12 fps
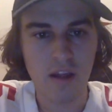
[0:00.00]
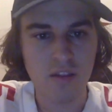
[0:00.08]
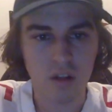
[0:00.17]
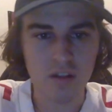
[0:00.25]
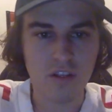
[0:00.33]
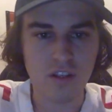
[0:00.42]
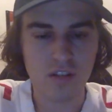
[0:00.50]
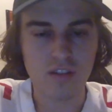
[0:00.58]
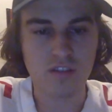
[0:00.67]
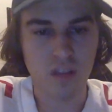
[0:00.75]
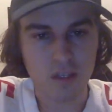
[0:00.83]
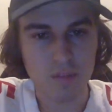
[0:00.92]
Dante Johnson
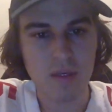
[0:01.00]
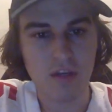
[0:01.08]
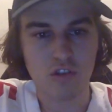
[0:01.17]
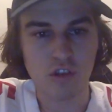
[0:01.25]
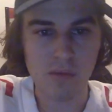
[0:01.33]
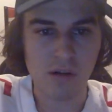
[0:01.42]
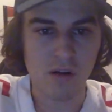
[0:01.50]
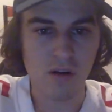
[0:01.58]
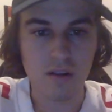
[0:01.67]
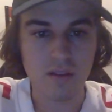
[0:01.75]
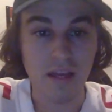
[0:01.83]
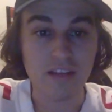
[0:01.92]
is not going to be a
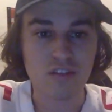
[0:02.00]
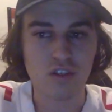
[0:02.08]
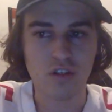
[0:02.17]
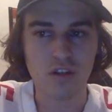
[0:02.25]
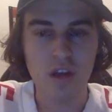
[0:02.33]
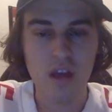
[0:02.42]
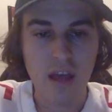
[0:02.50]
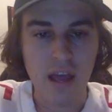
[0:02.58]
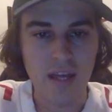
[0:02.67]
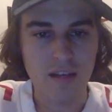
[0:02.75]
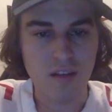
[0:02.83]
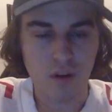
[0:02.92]
contributor next year,
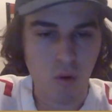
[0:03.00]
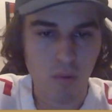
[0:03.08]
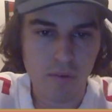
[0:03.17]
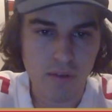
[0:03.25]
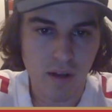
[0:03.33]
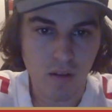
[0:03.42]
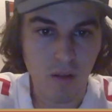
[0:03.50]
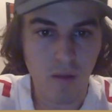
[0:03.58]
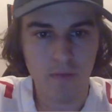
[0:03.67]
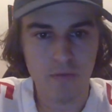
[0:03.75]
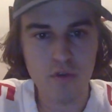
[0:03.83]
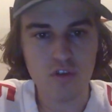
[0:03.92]
and hopefully not a lot
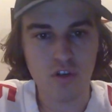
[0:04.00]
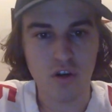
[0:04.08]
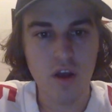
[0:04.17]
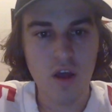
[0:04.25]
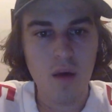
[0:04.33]
in the future.